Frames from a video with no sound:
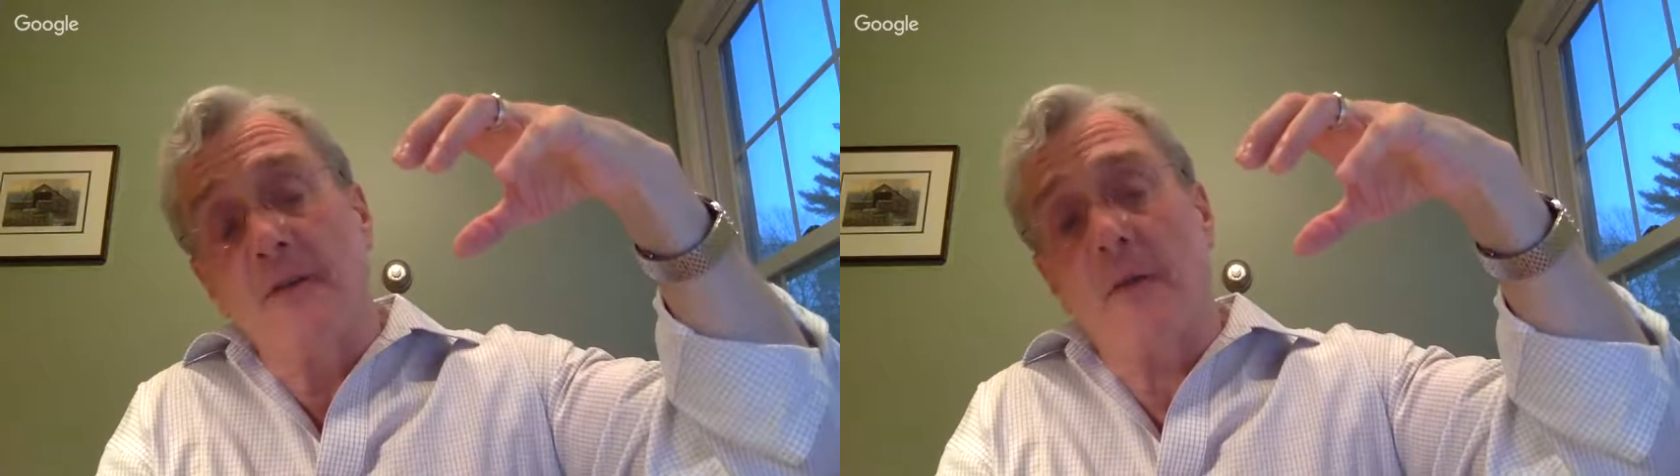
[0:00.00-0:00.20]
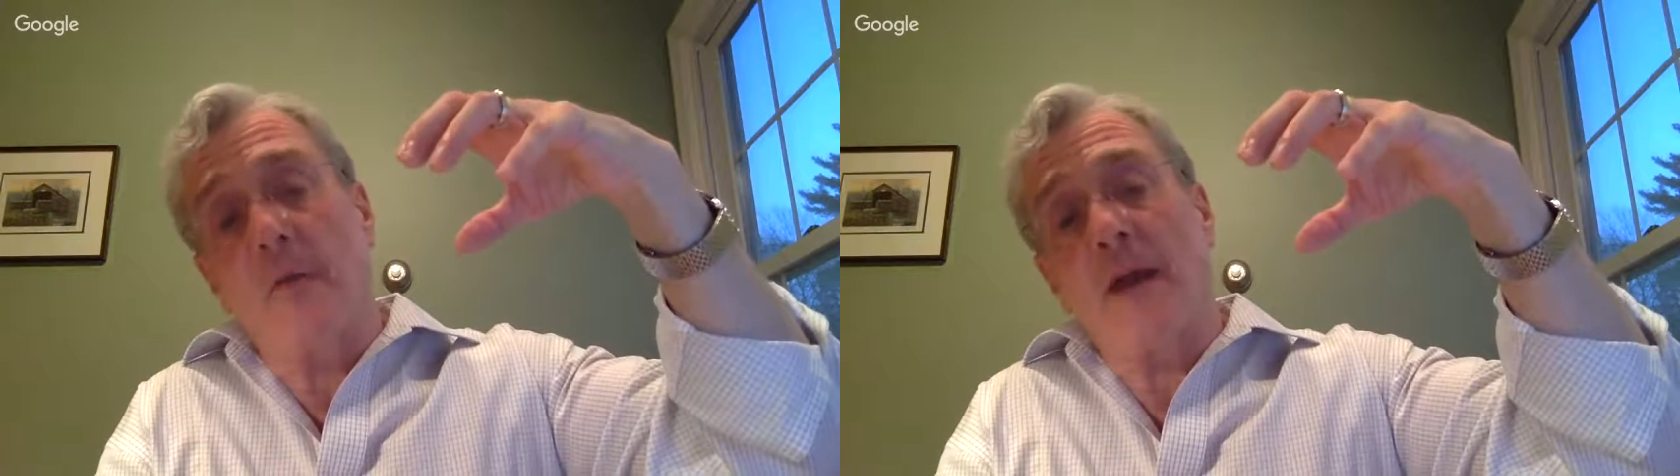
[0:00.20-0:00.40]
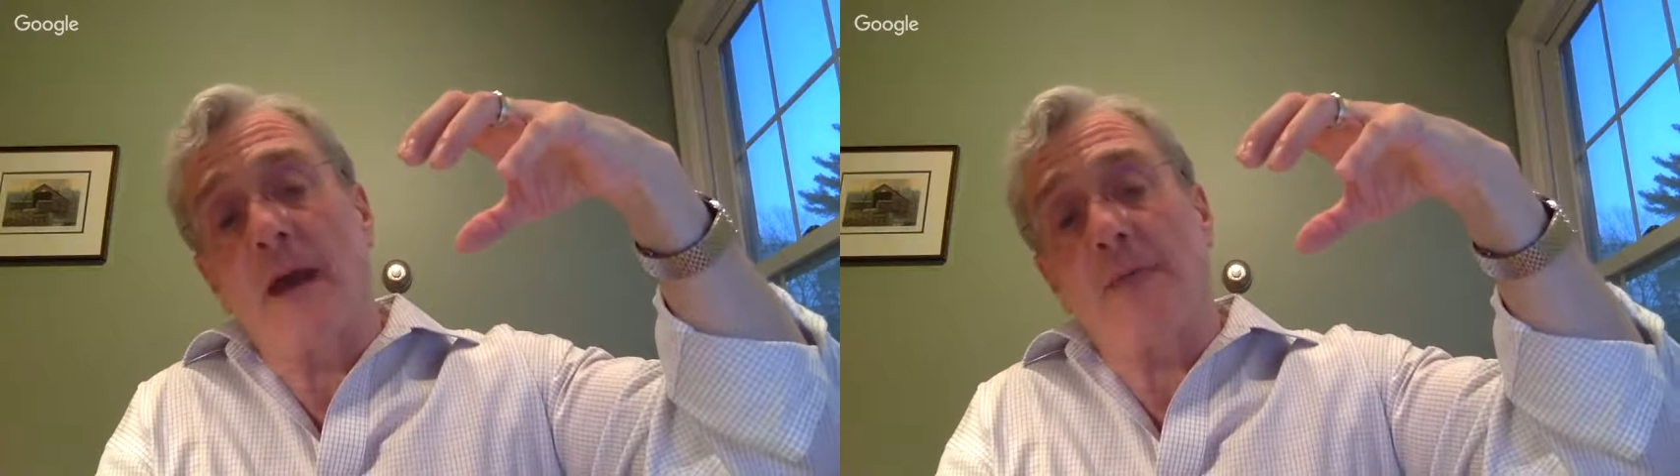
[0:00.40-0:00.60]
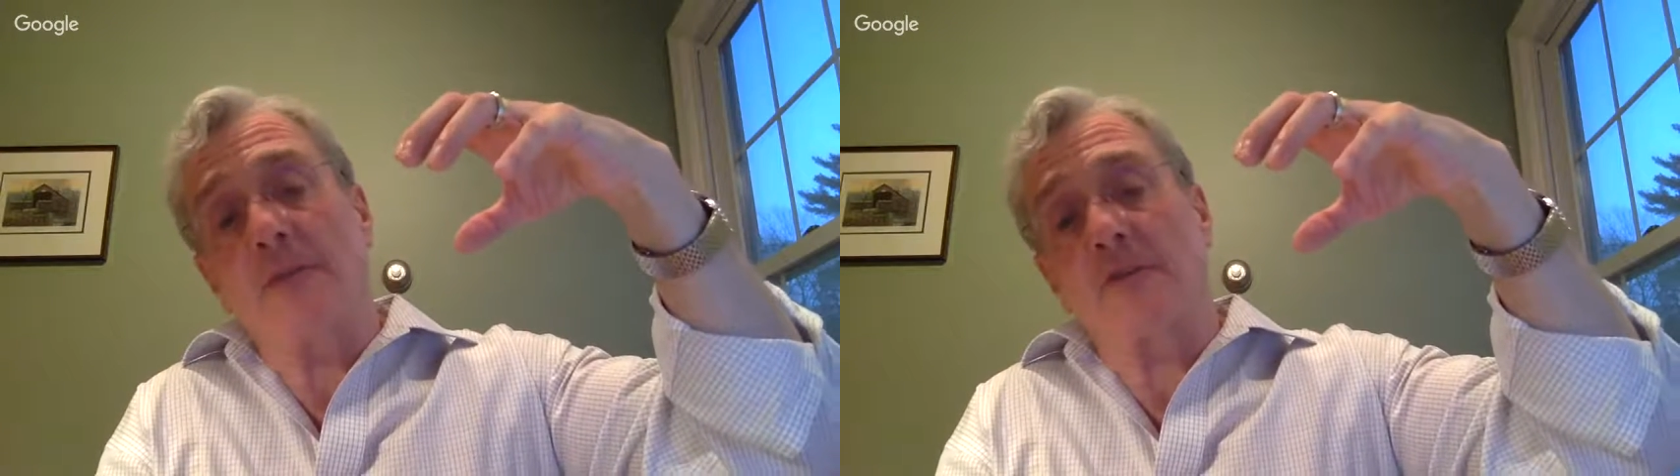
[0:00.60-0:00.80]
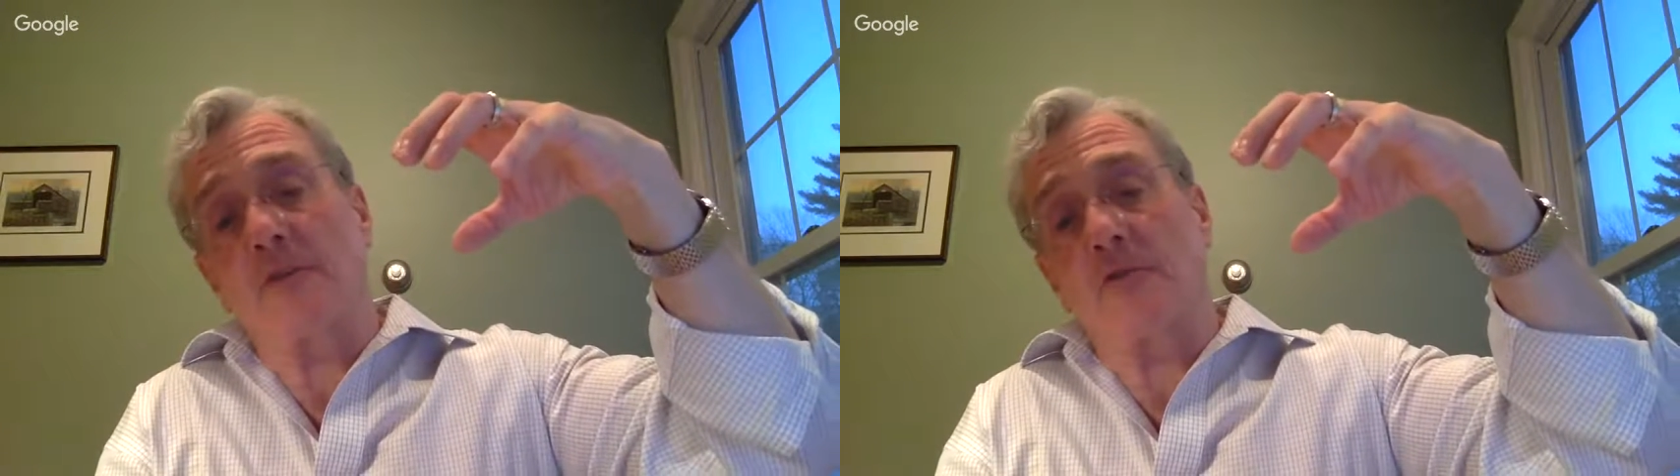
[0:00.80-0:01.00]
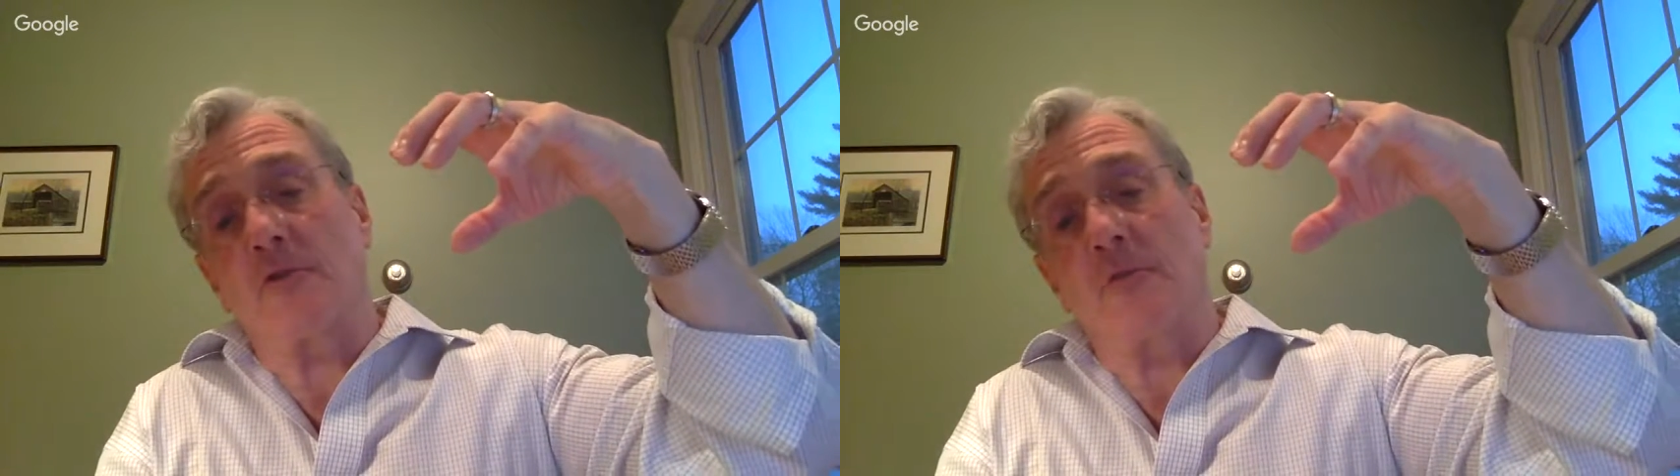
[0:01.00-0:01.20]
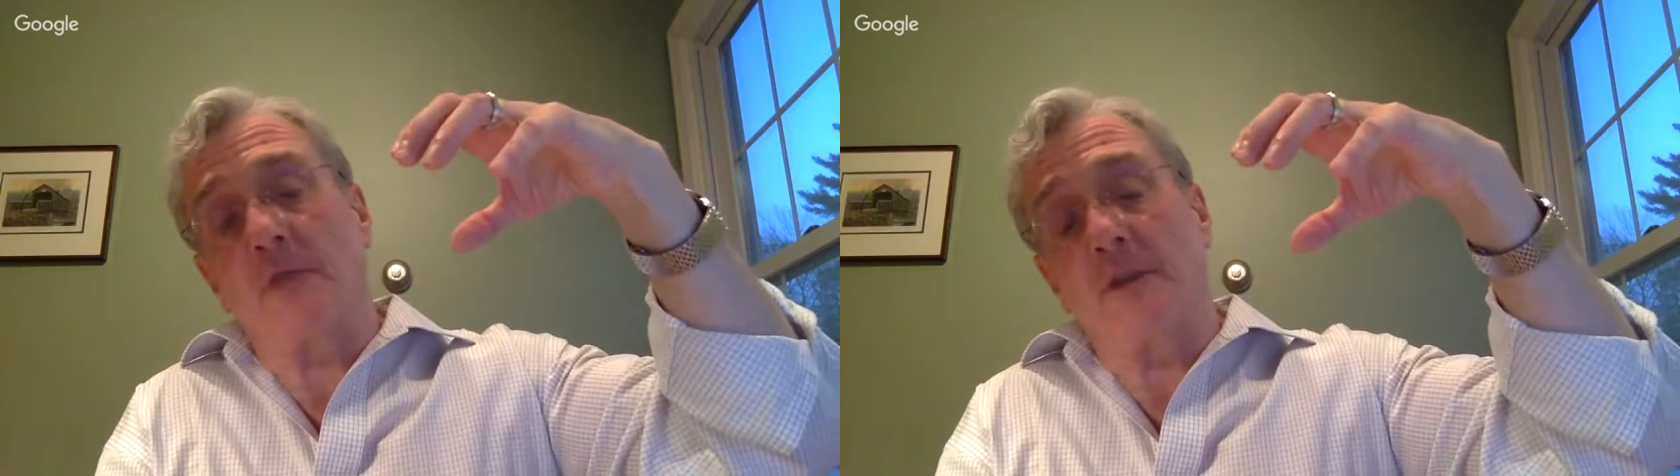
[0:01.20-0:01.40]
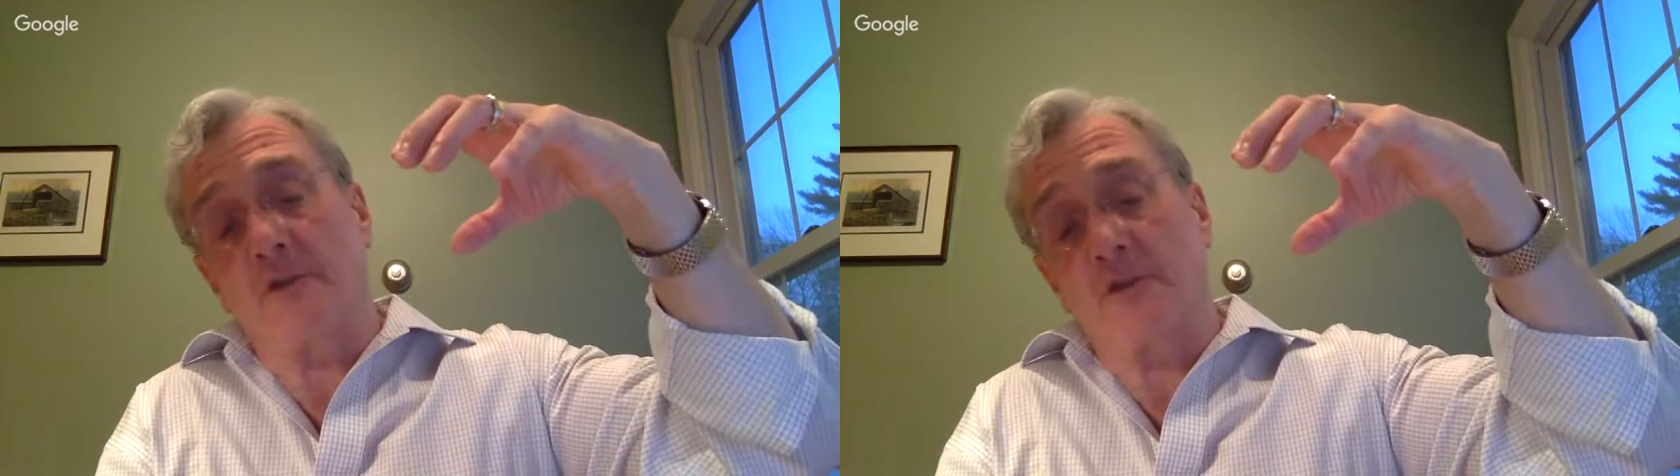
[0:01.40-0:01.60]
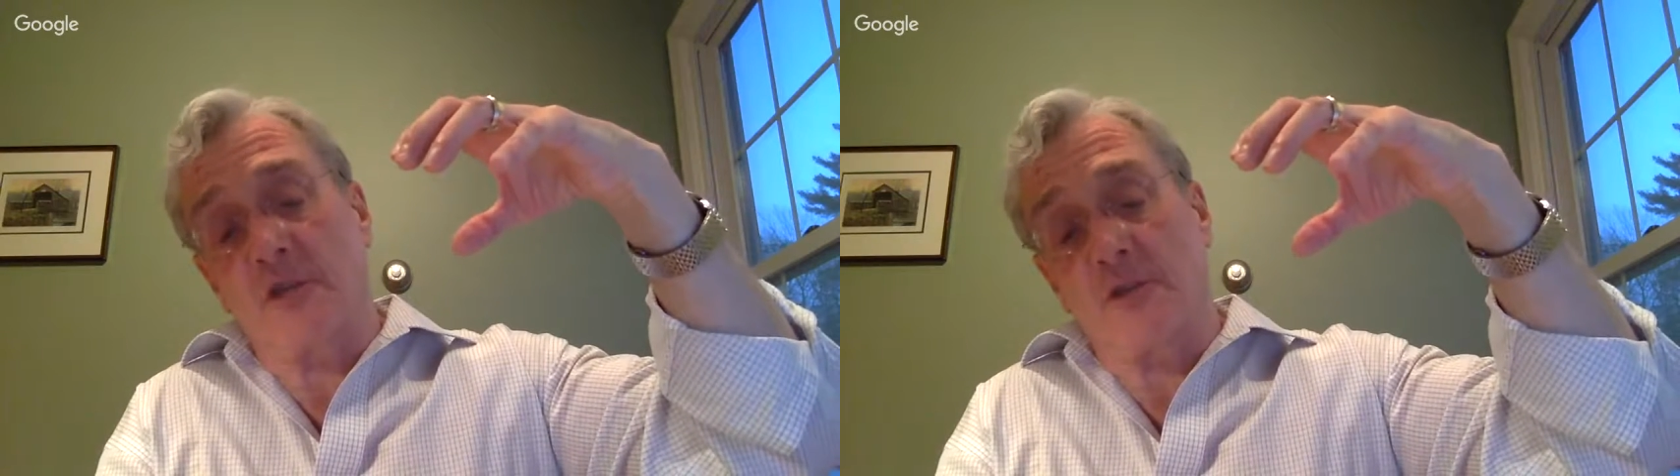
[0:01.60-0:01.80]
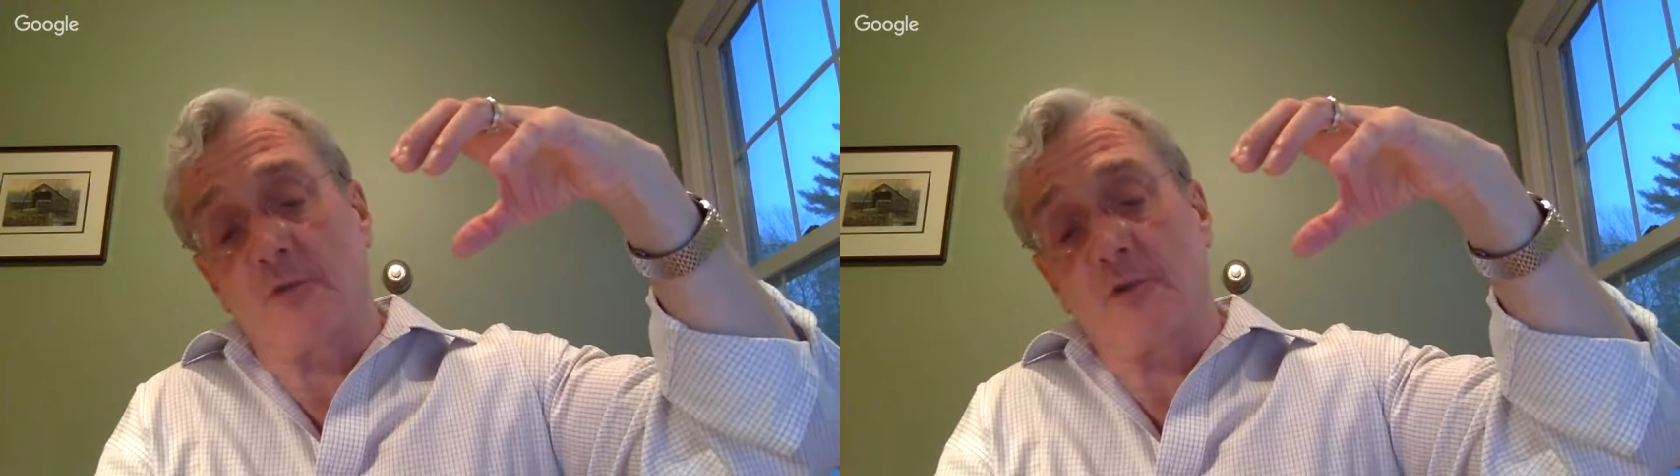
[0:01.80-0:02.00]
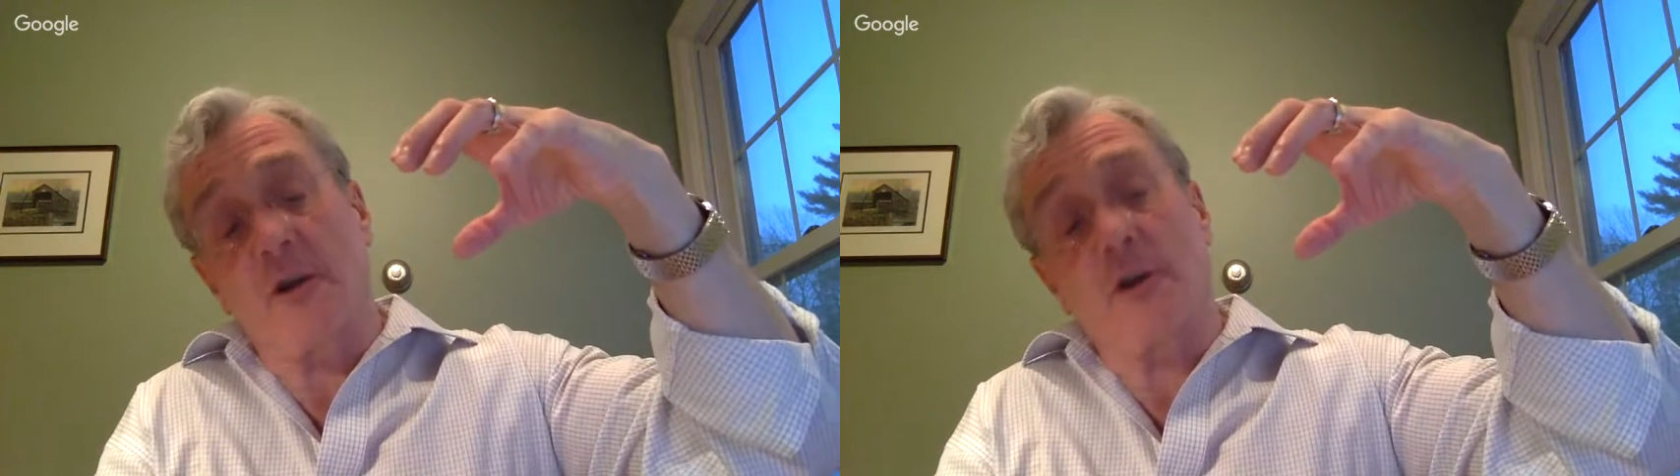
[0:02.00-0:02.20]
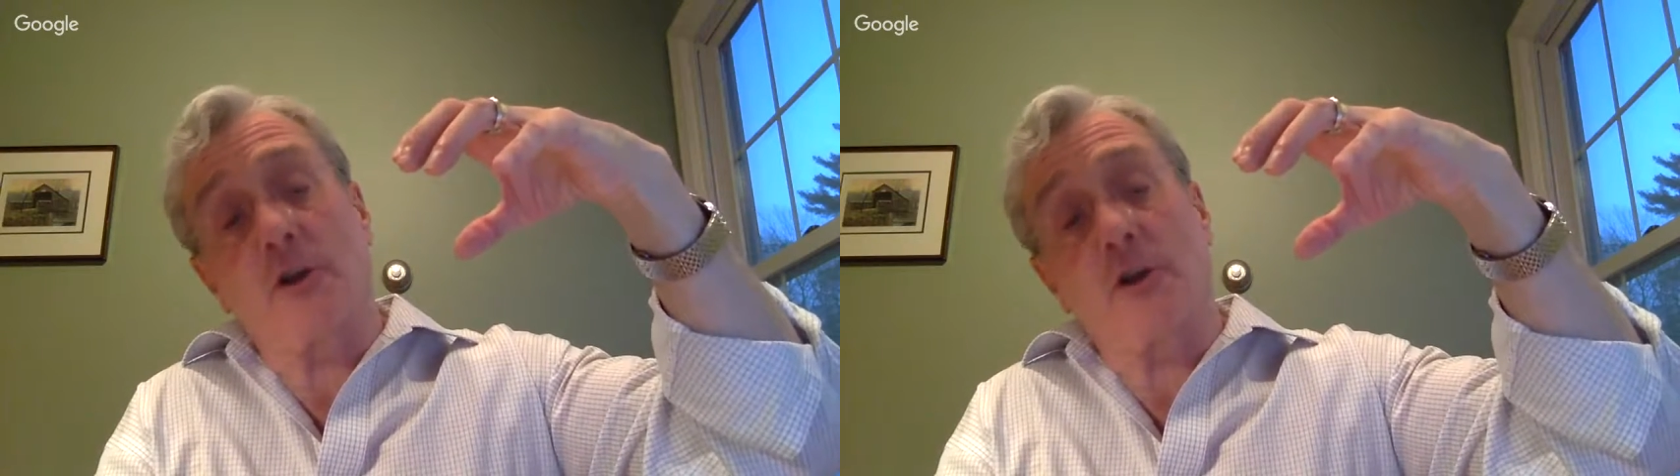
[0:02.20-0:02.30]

then what happens is the duromeningeal system will start